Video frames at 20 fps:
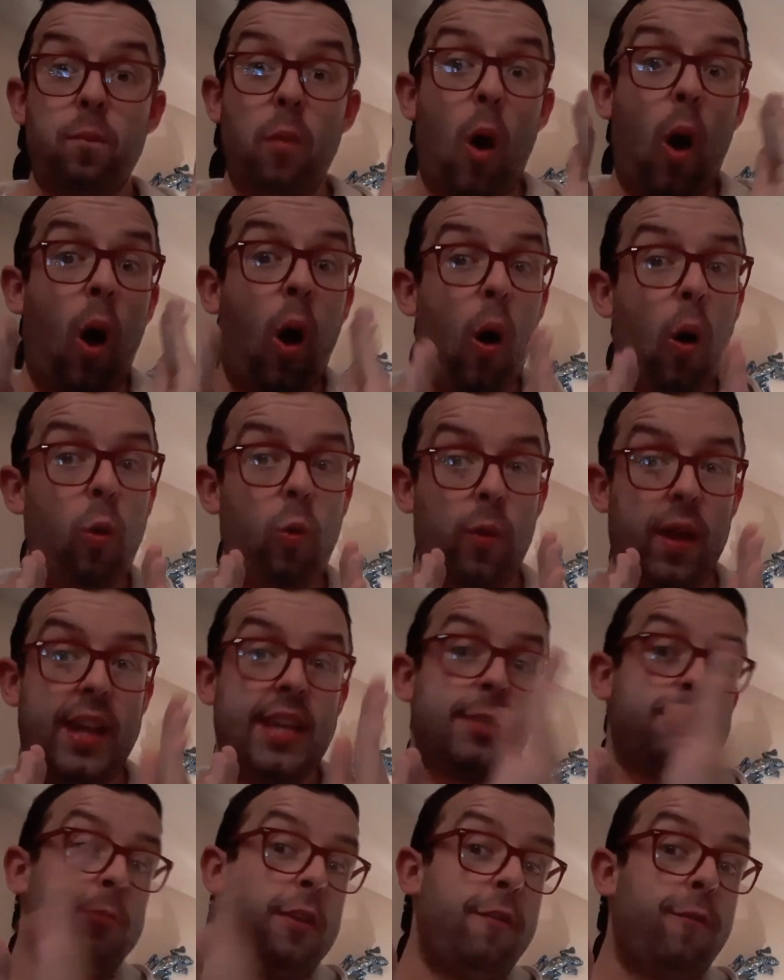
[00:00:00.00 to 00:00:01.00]

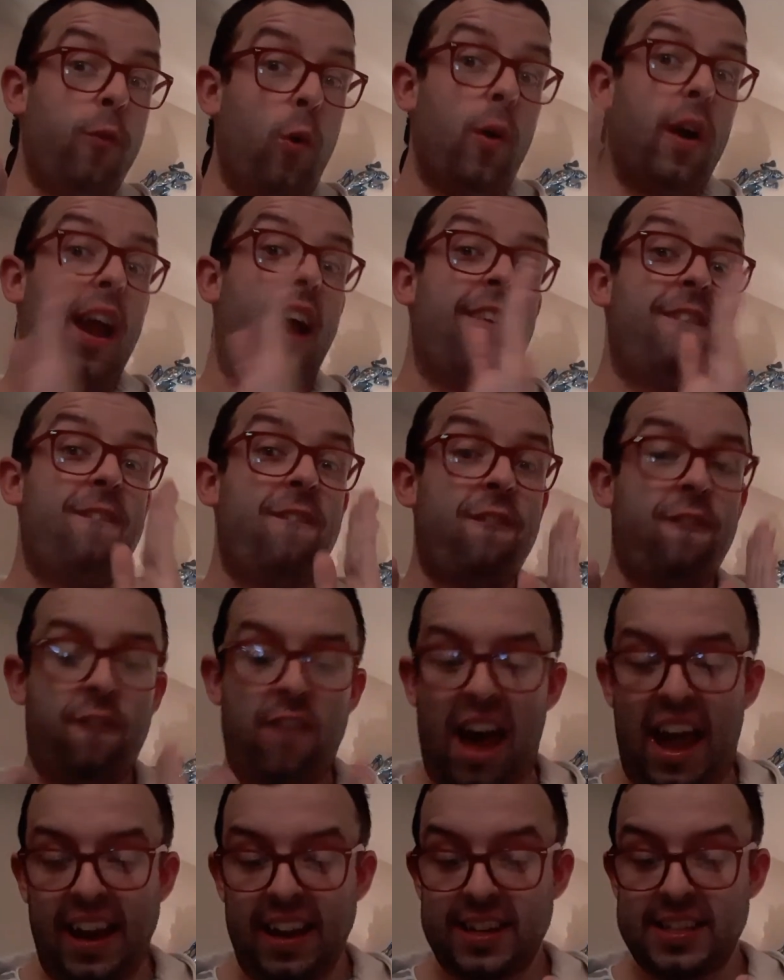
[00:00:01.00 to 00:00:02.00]
always before a
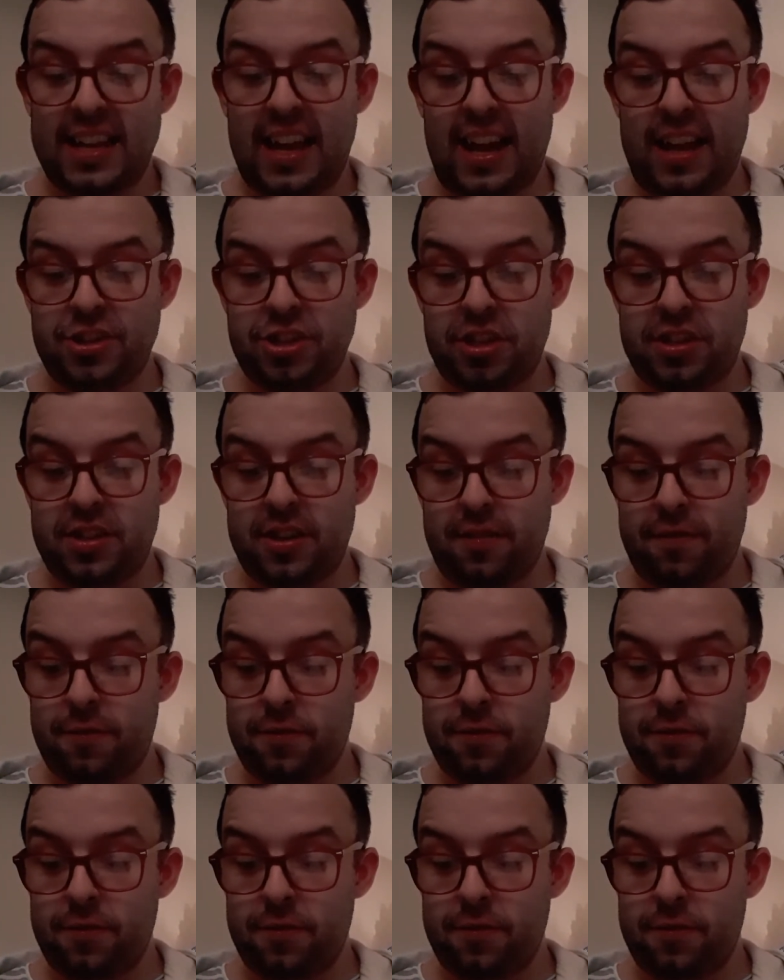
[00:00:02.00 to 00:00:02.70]
fact adjective.